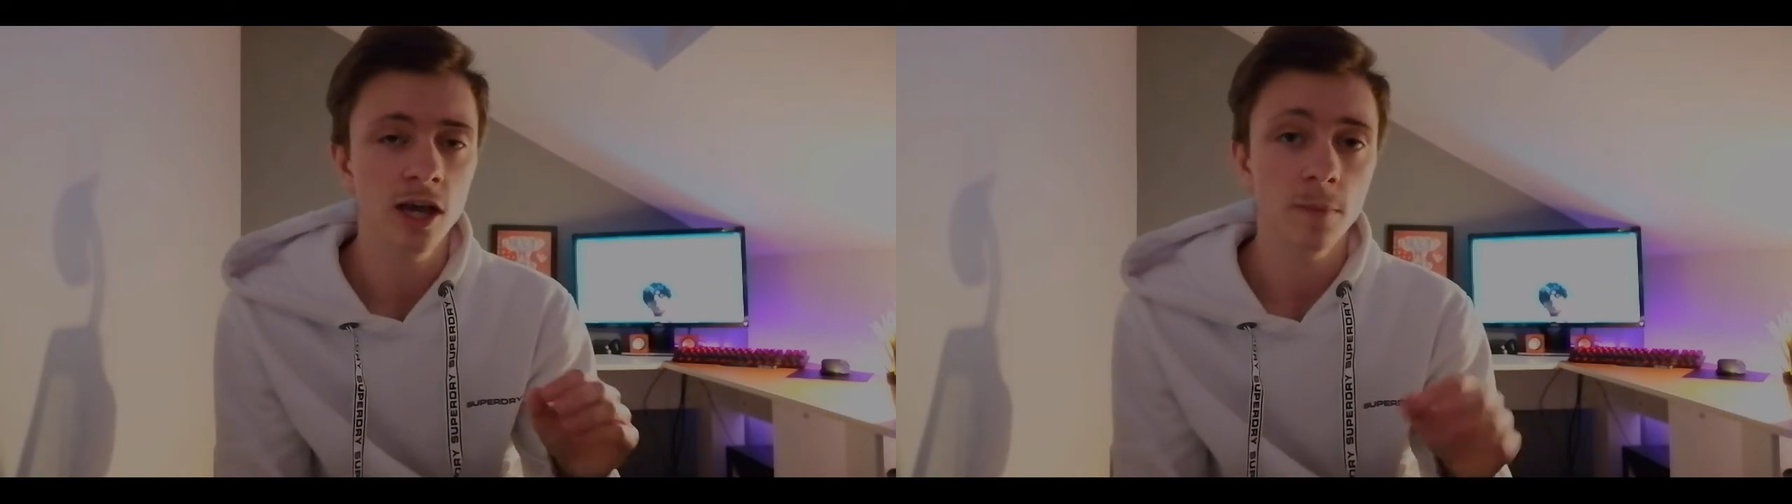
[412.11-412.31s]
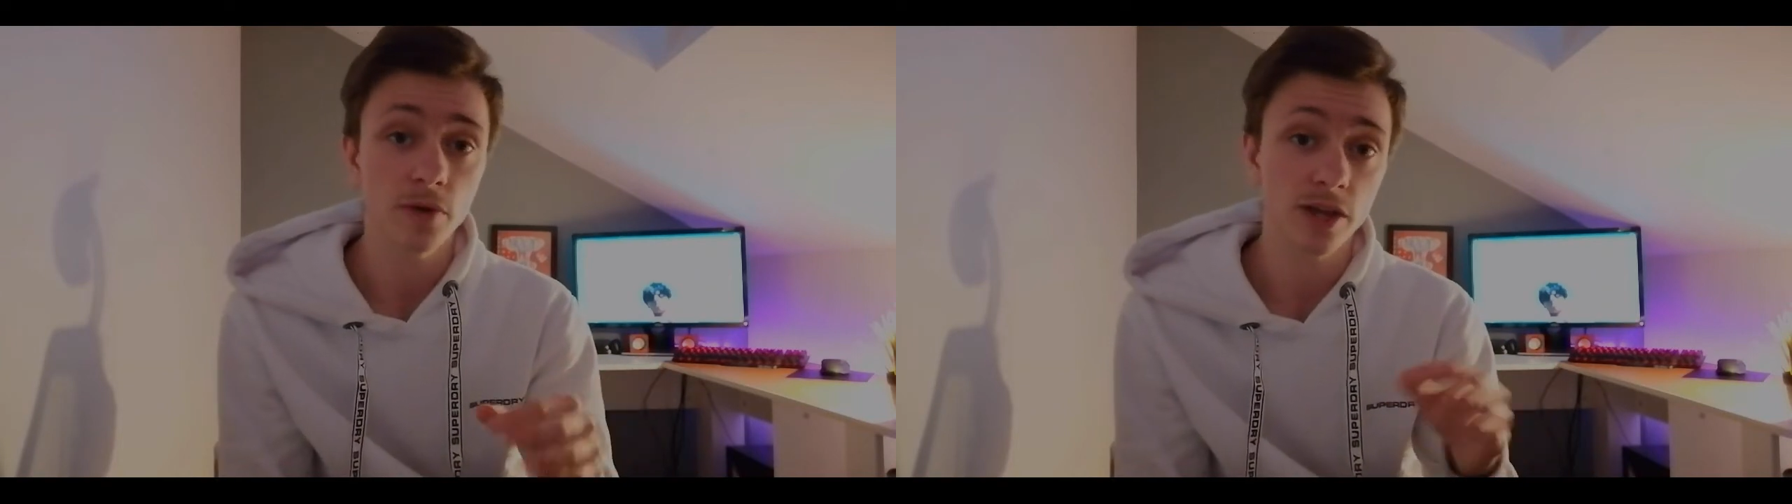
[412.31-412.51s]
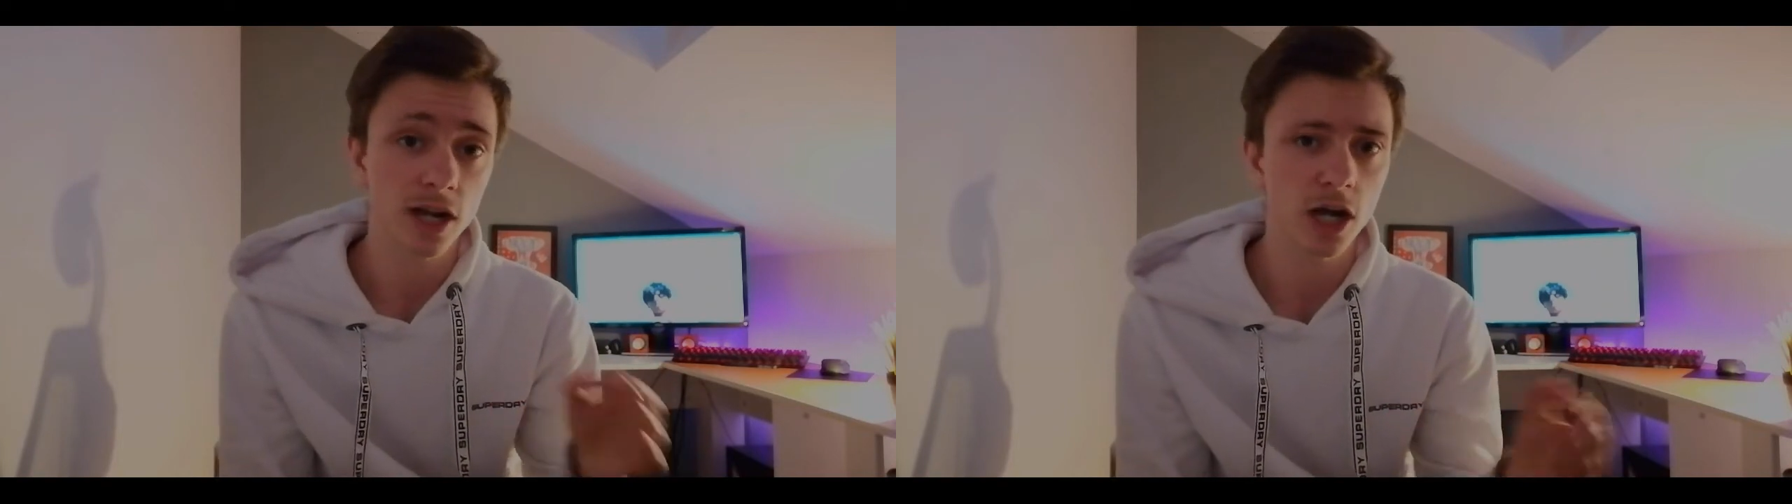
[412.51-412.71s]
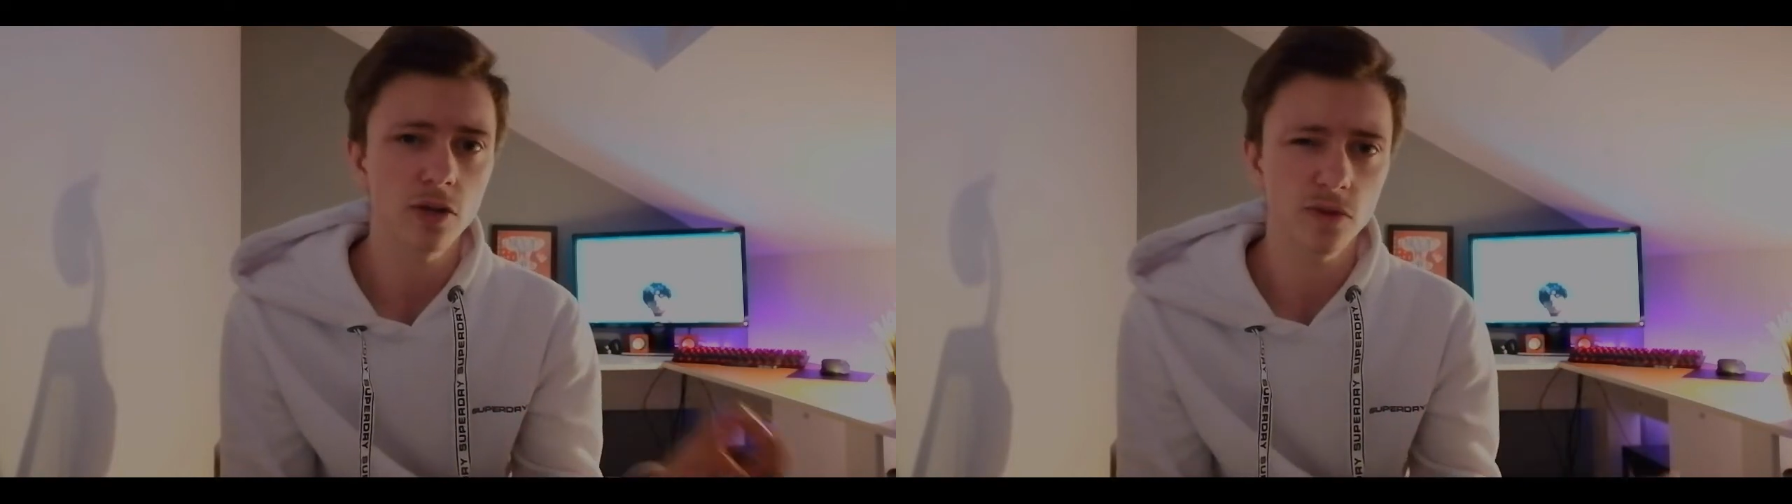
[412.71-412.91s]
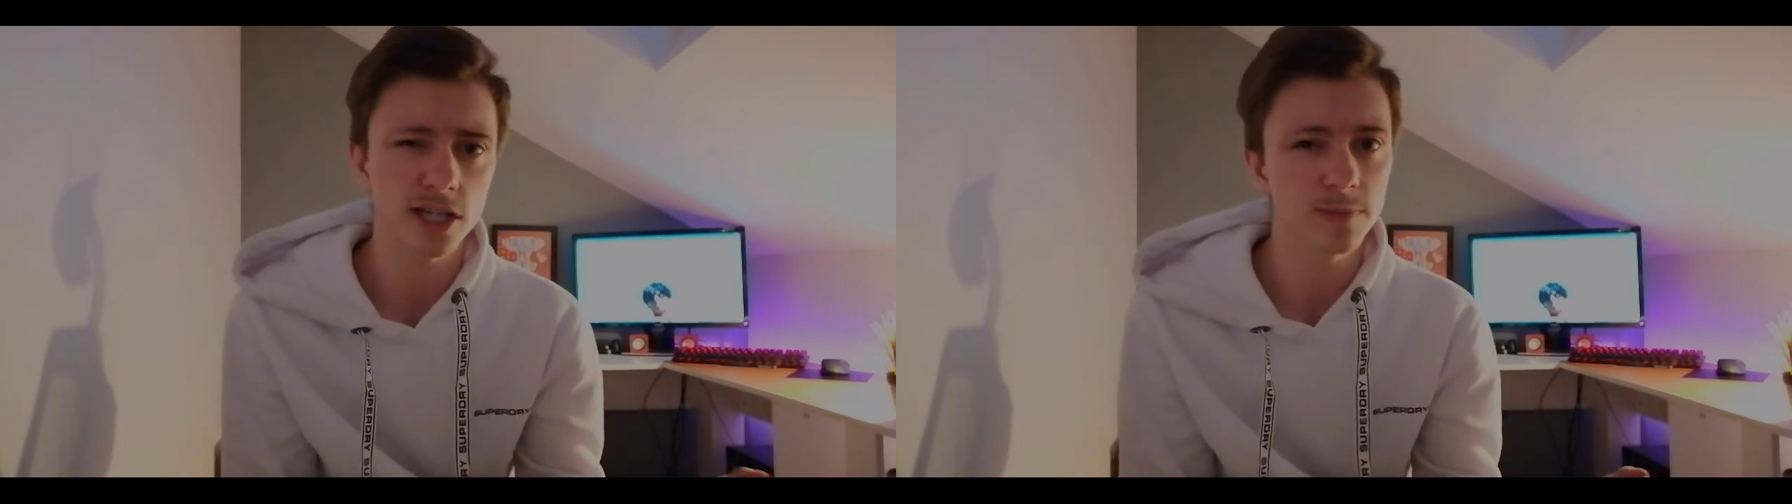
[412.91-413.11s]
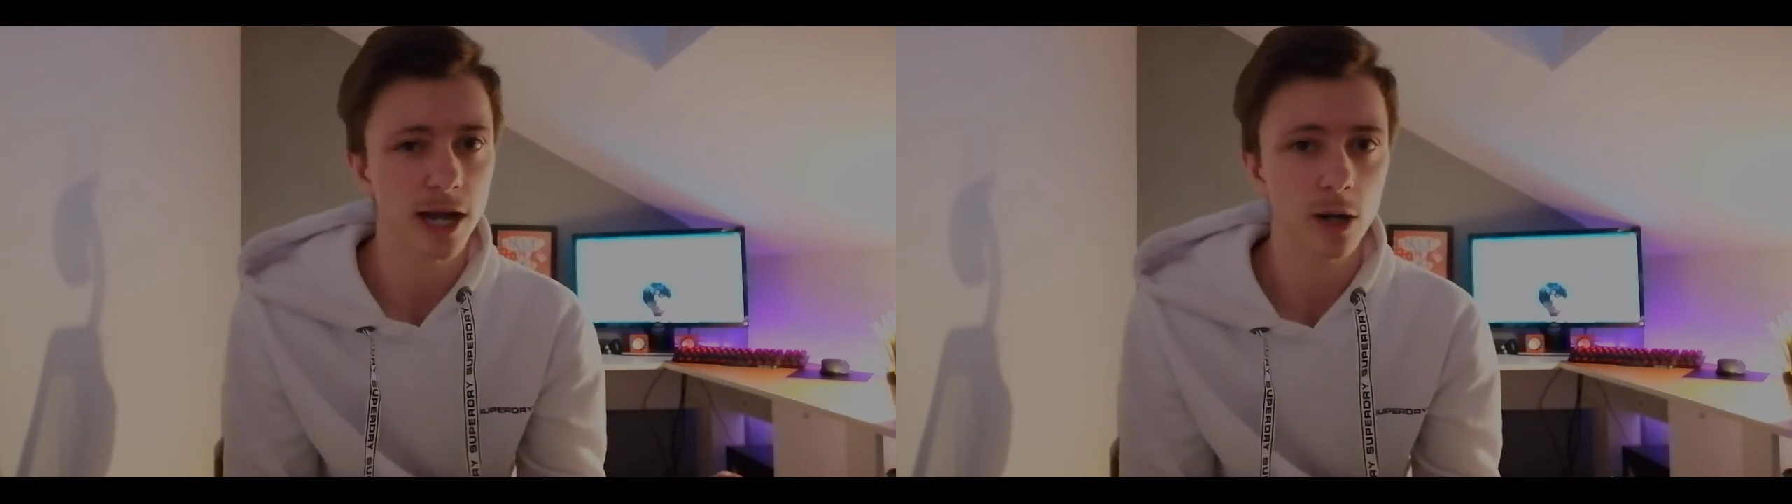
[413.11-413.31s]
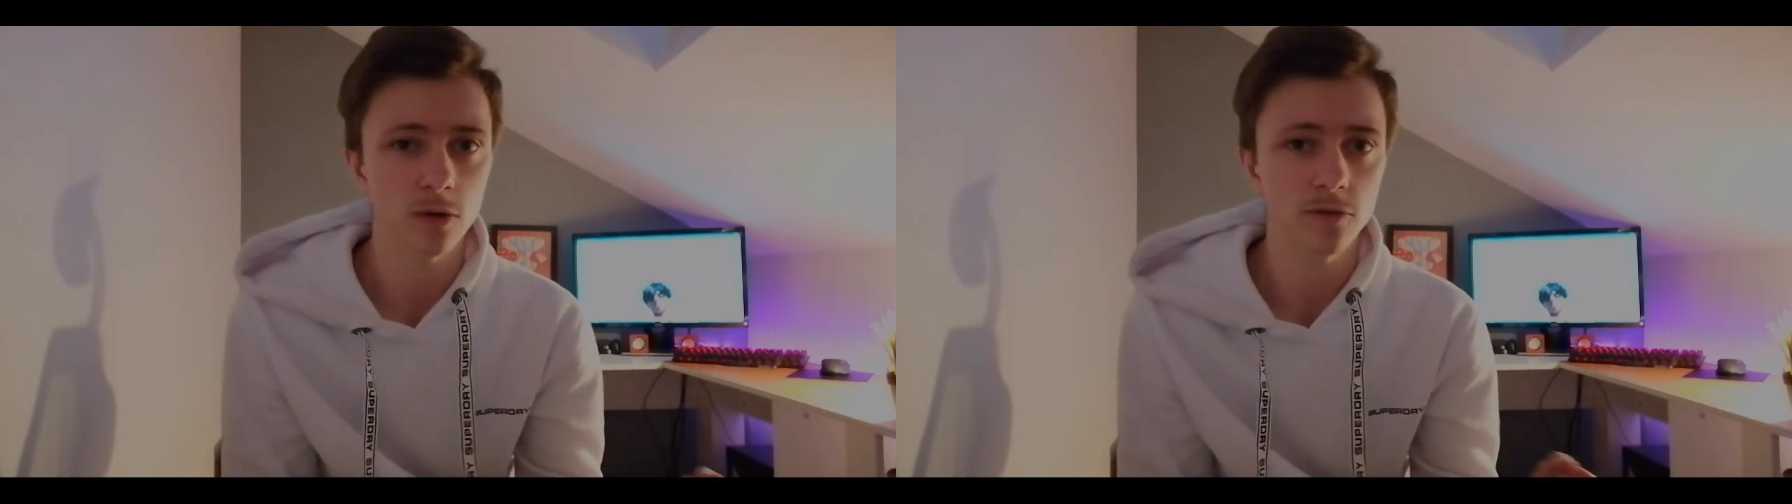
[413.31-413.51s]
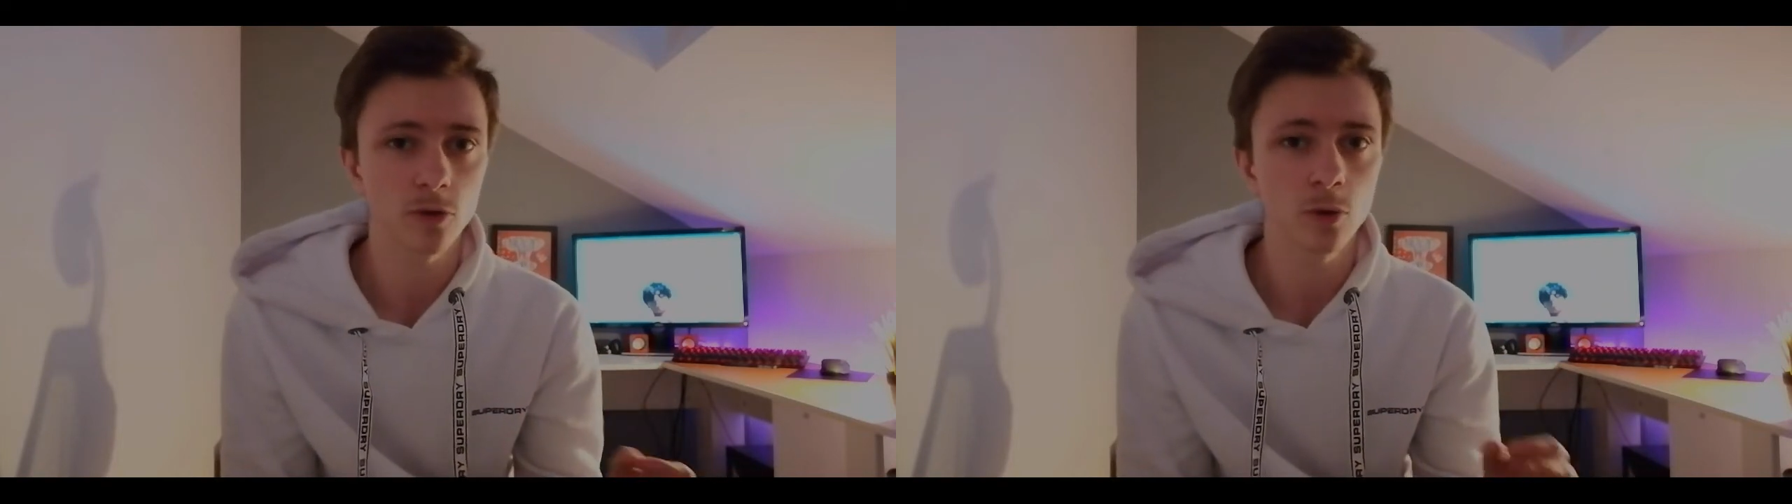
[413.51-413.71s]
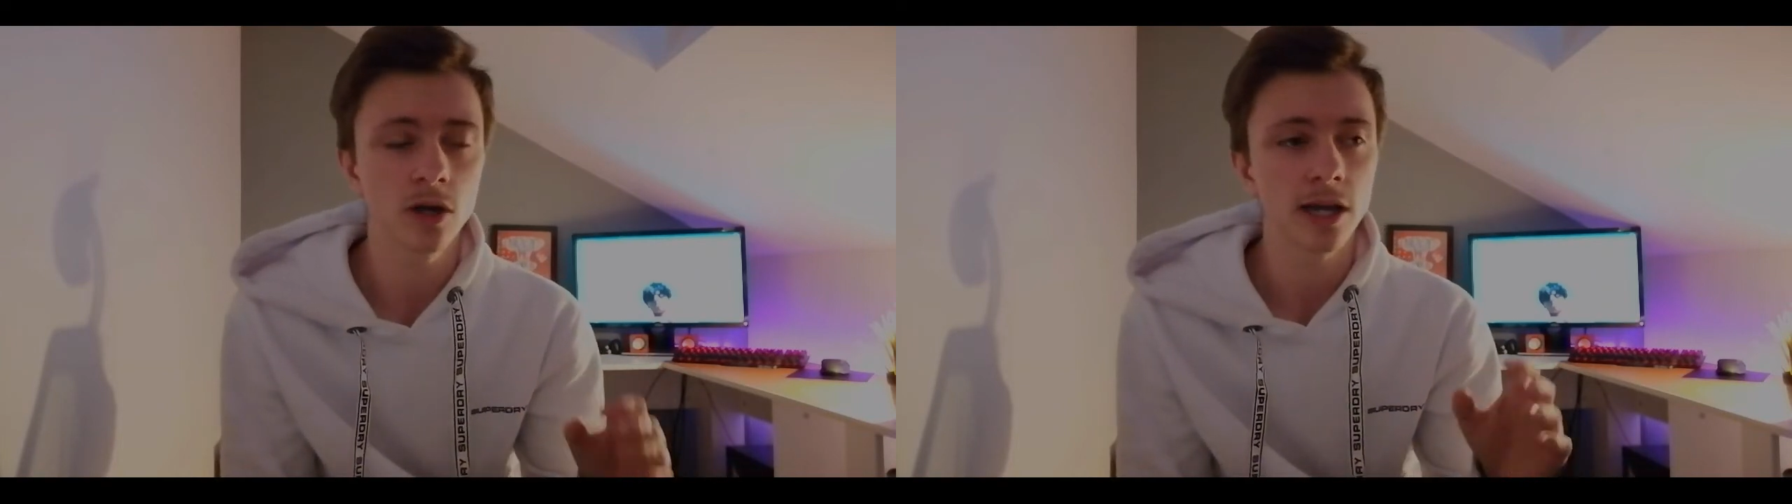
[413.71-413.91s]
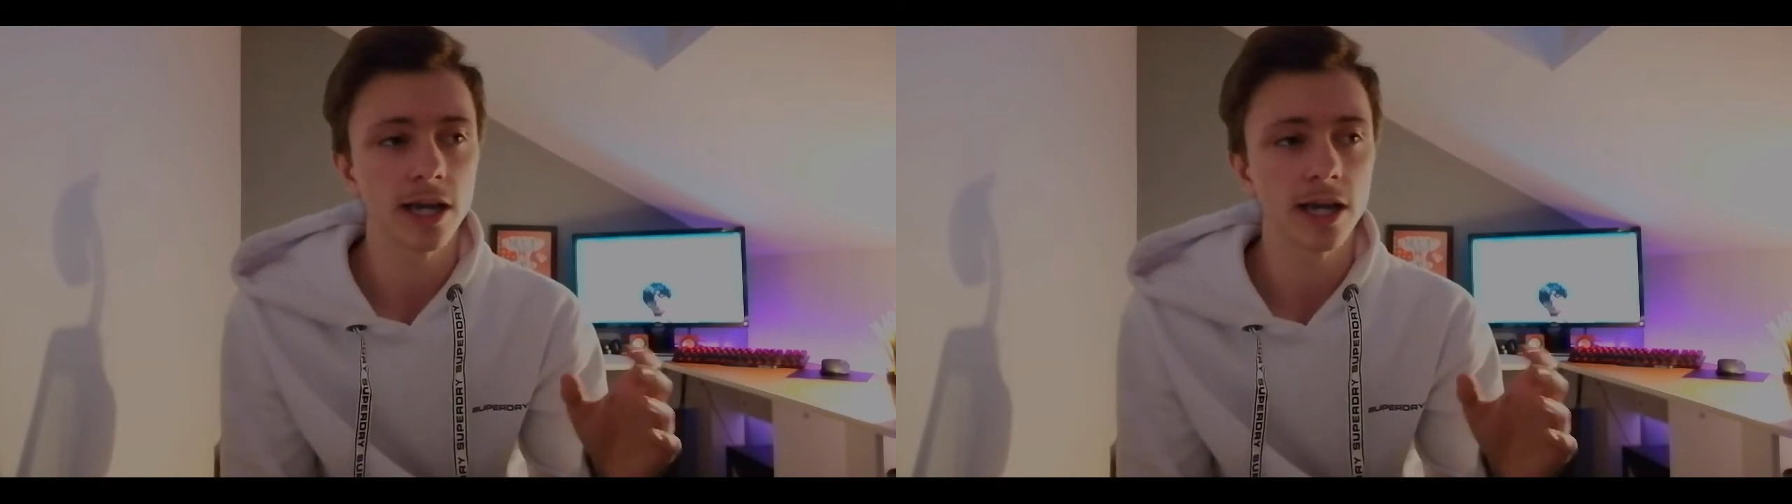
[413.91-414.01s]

but they're kind of less powerful.